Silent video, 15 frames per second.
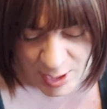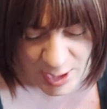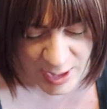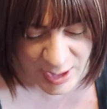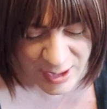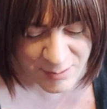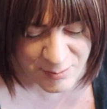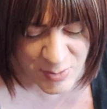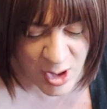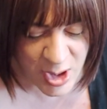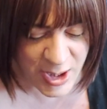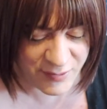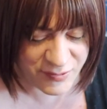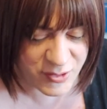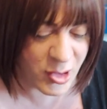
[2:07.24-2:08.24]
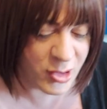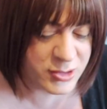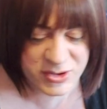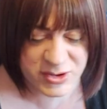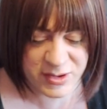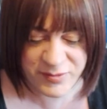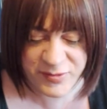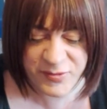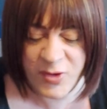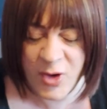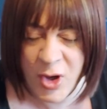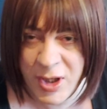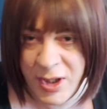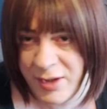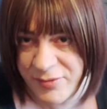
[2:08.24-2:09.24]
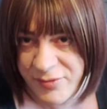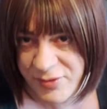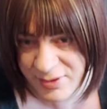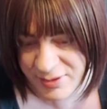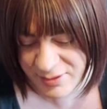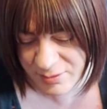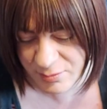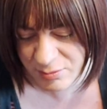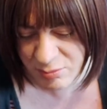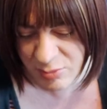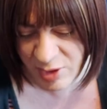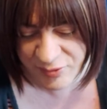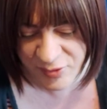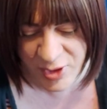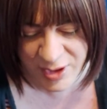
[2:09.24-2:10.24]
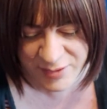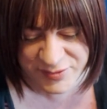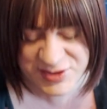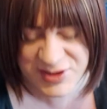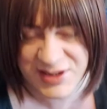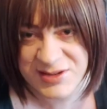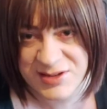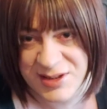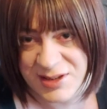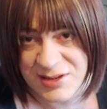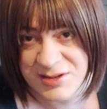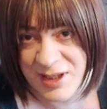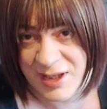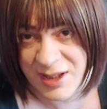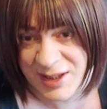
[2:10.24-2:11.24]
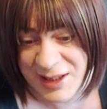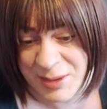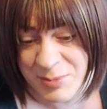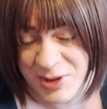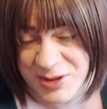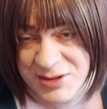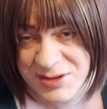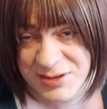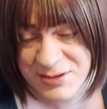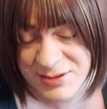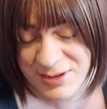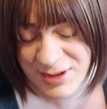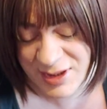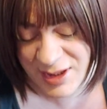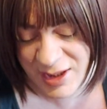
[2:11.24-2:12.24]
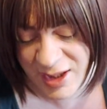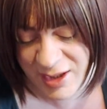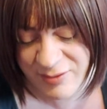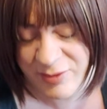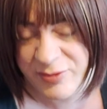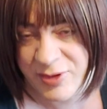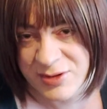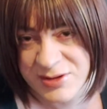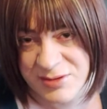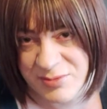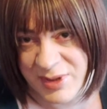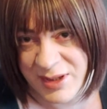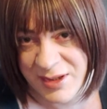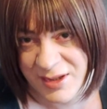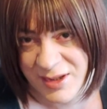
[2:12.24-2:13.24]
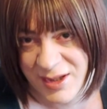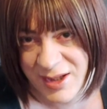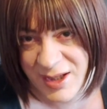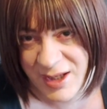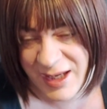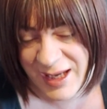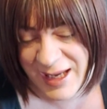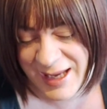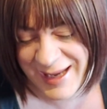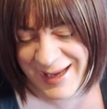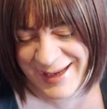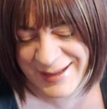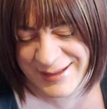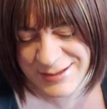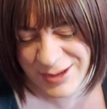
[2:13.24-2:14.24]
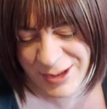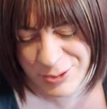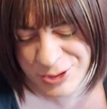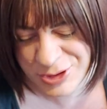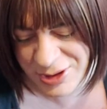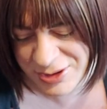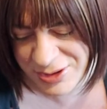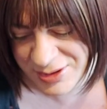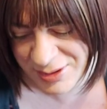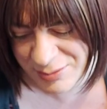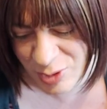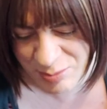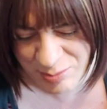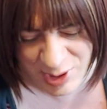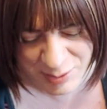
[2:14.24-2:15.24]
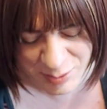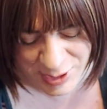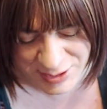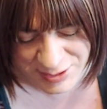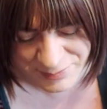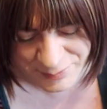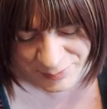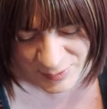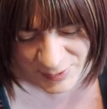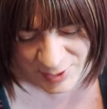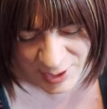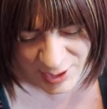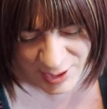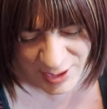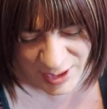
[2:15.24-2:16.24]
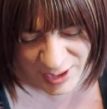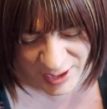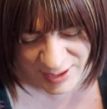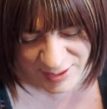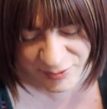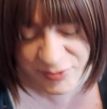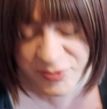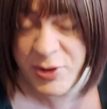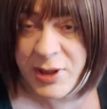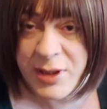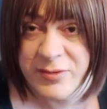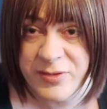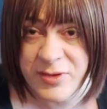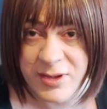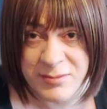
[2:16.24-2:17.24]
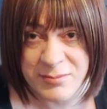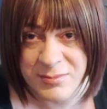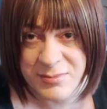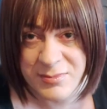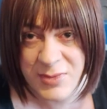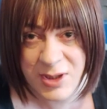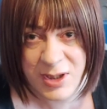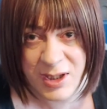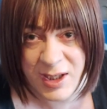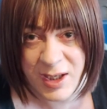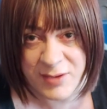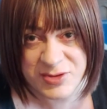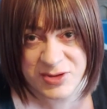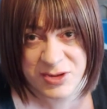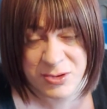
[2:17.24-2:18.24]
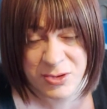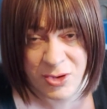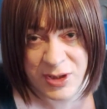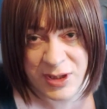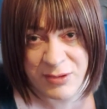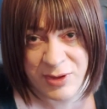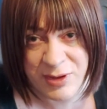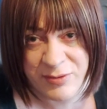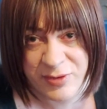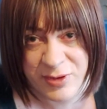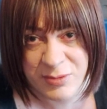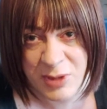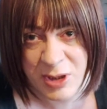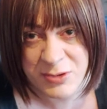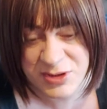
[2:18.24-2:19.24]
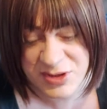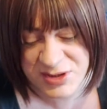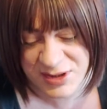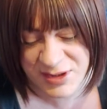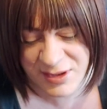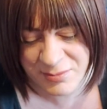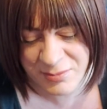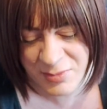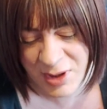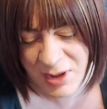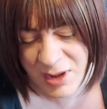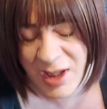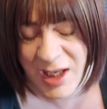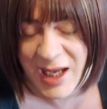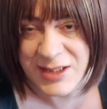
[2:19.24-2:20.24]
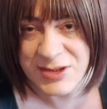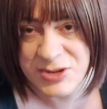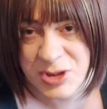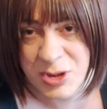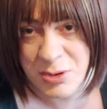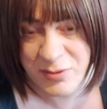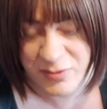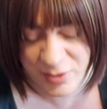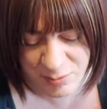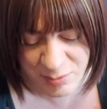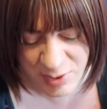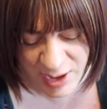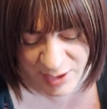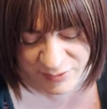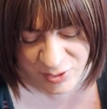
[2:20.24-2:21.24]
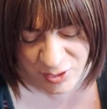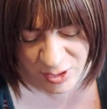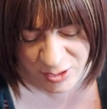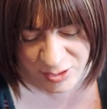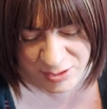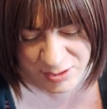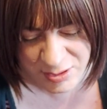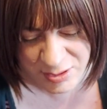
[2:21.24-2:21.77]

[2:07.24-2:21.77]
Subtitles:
I have got my five 60s that are Limas here in front of me, and I will show you them one by one. And 3 of them have still got their ring field motors in them, and 2 of them have got